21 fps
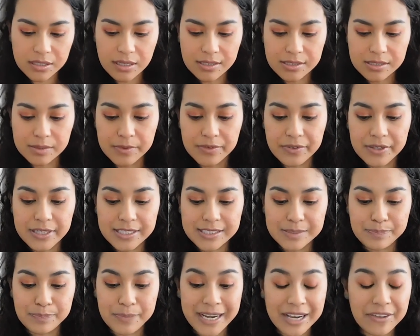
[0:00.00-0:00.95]
on some of
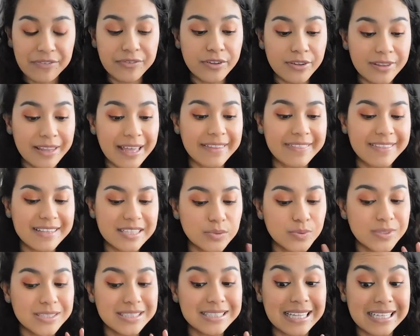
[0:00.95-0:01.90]
these, but I feel like this
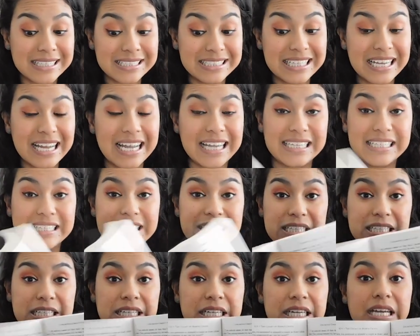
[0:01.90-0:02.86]
one's not tiny.